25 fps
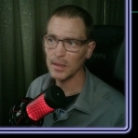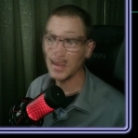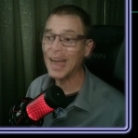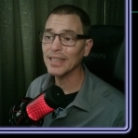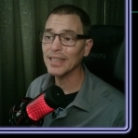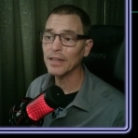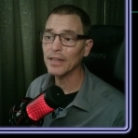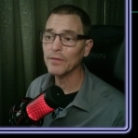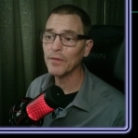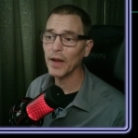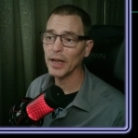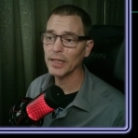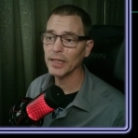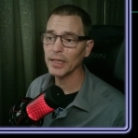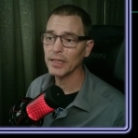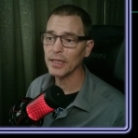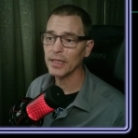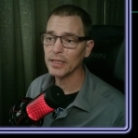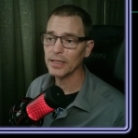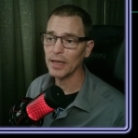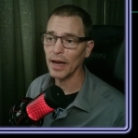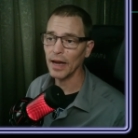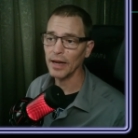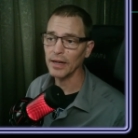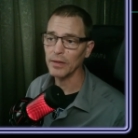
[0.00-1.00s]
I did finally
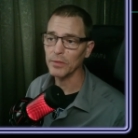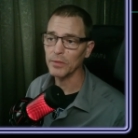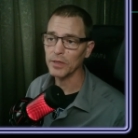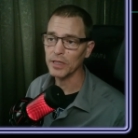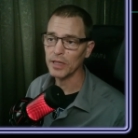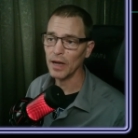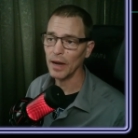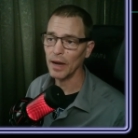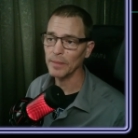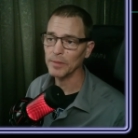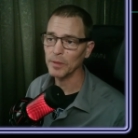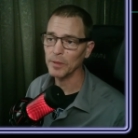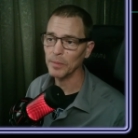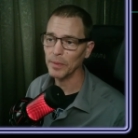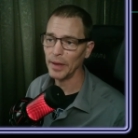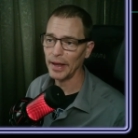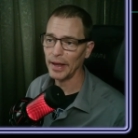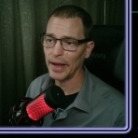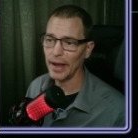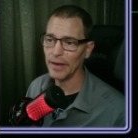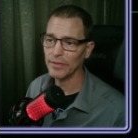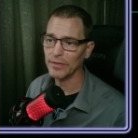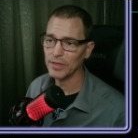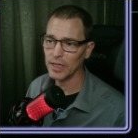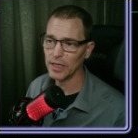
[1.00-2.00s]
decide it was time to
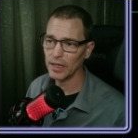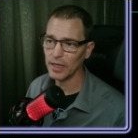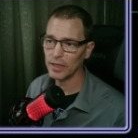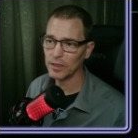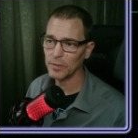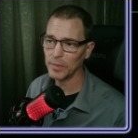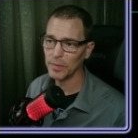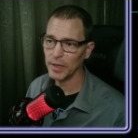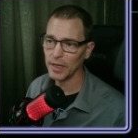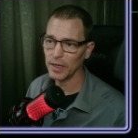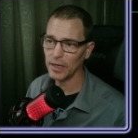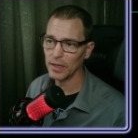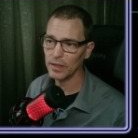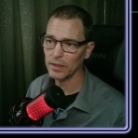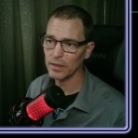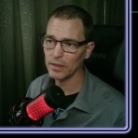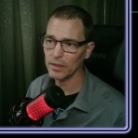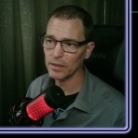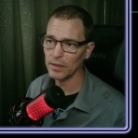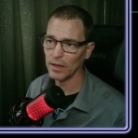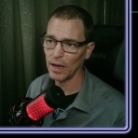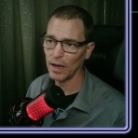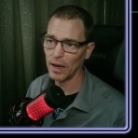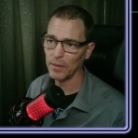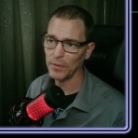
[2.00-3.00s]
play f6
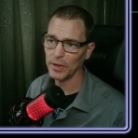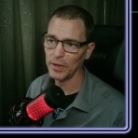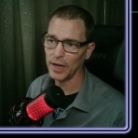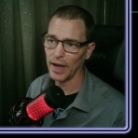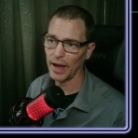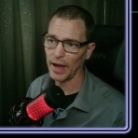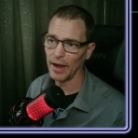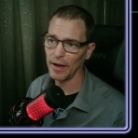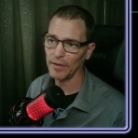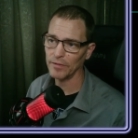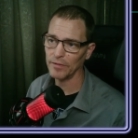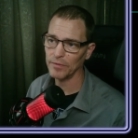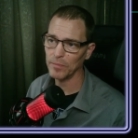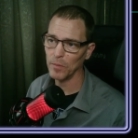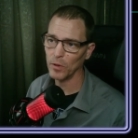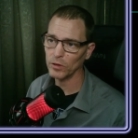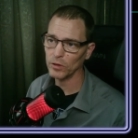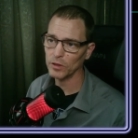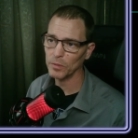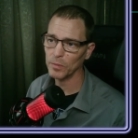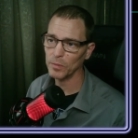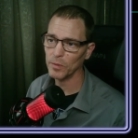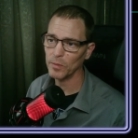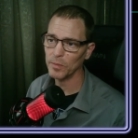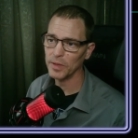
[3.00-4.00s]
because I would have
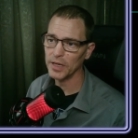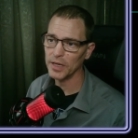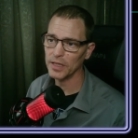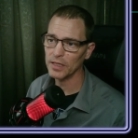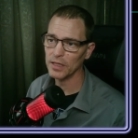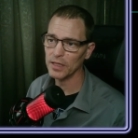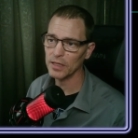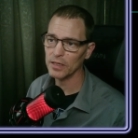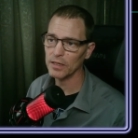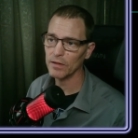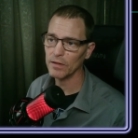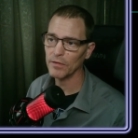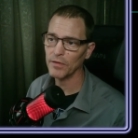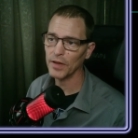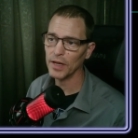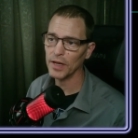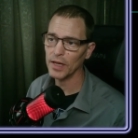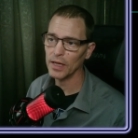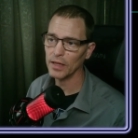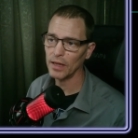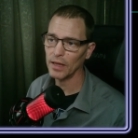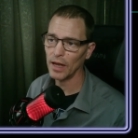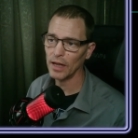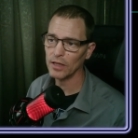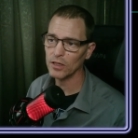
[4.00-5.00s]
multiple pieces
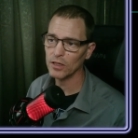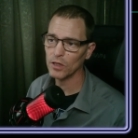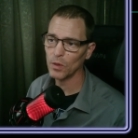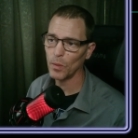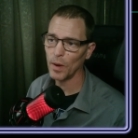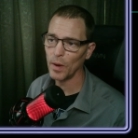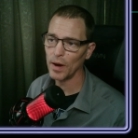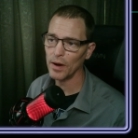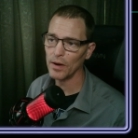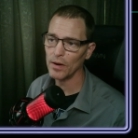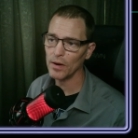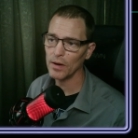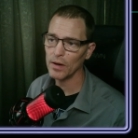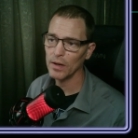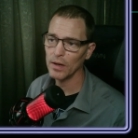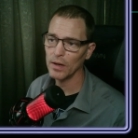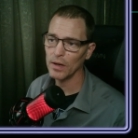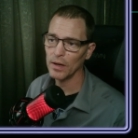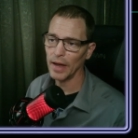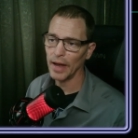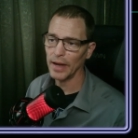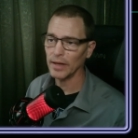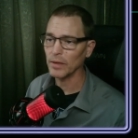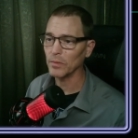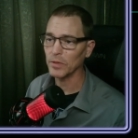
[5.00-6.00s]
defending that square
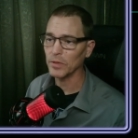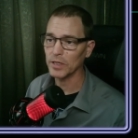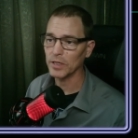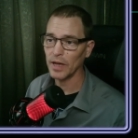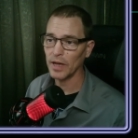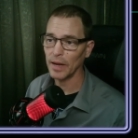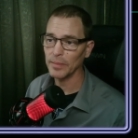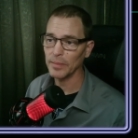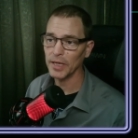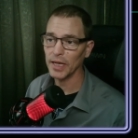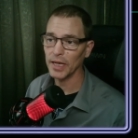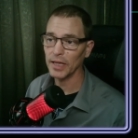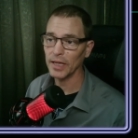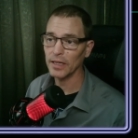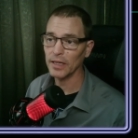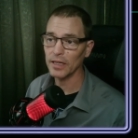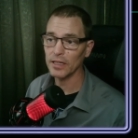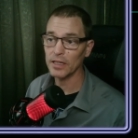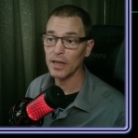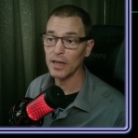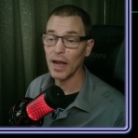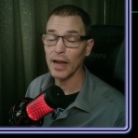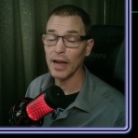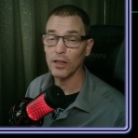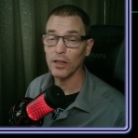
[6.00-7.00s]
and it was time to get
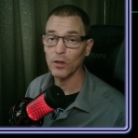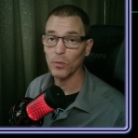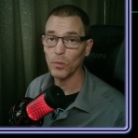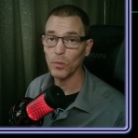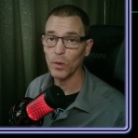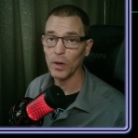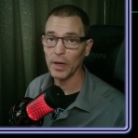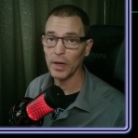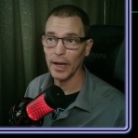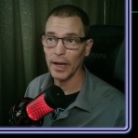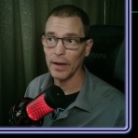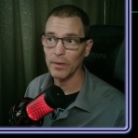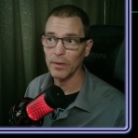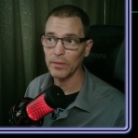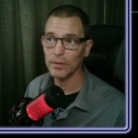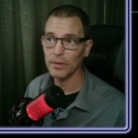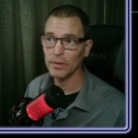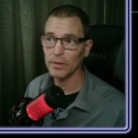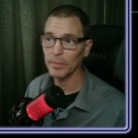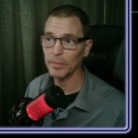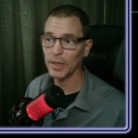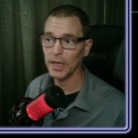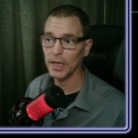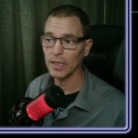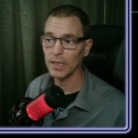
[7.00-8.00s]
this knight and the rook out
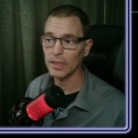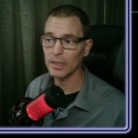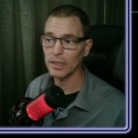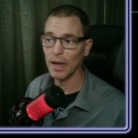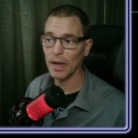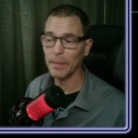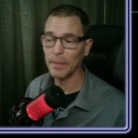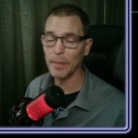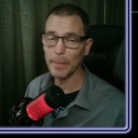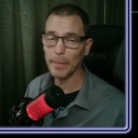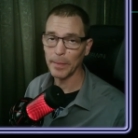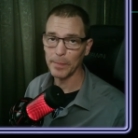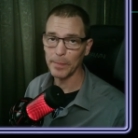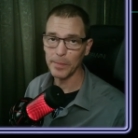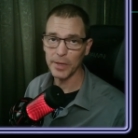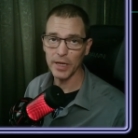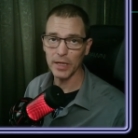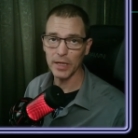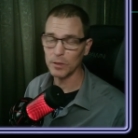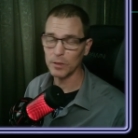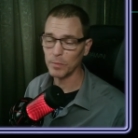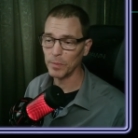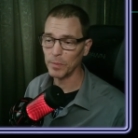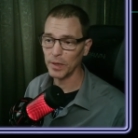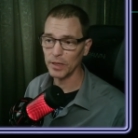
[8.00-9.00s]
because I'm up a
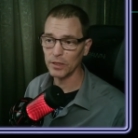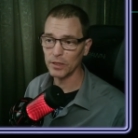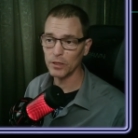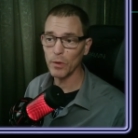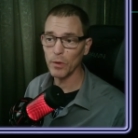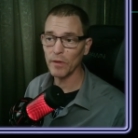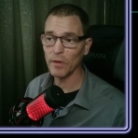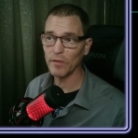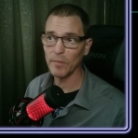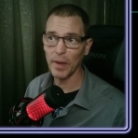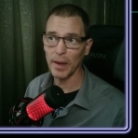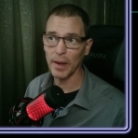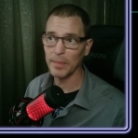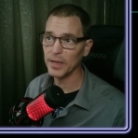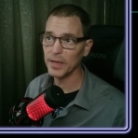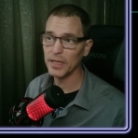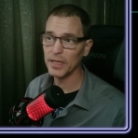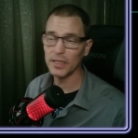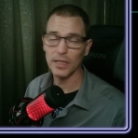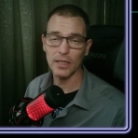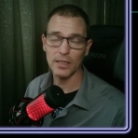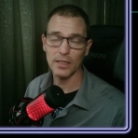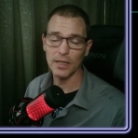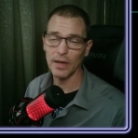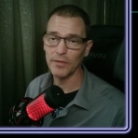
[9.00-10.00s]
piece but two of my
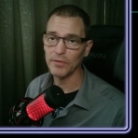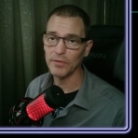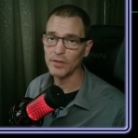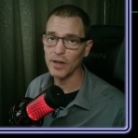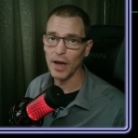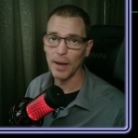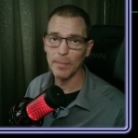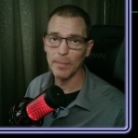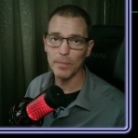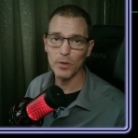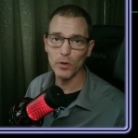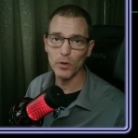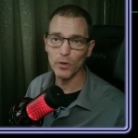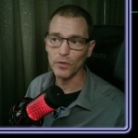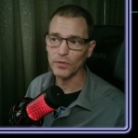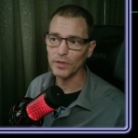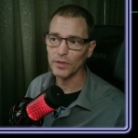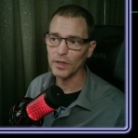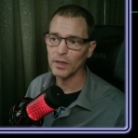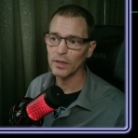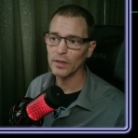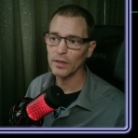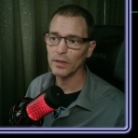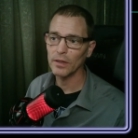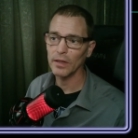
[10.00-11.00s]
pieces have not
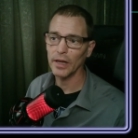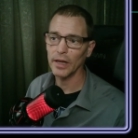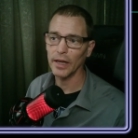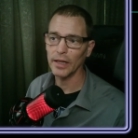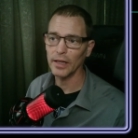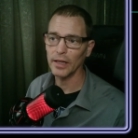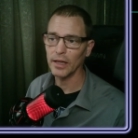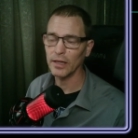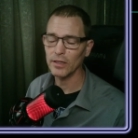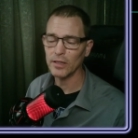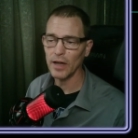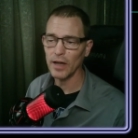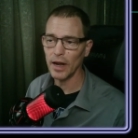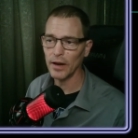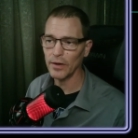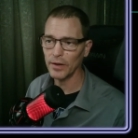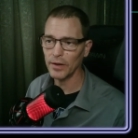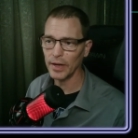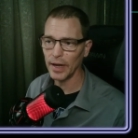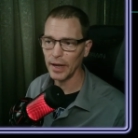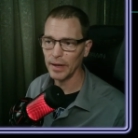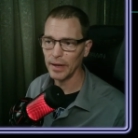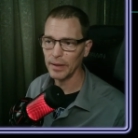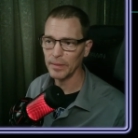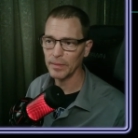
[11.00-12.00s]
moved in the entire
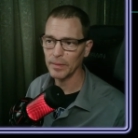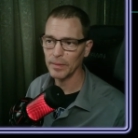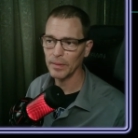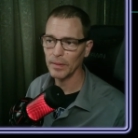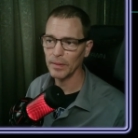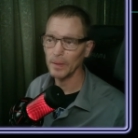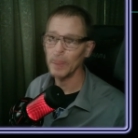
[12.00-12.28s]
game.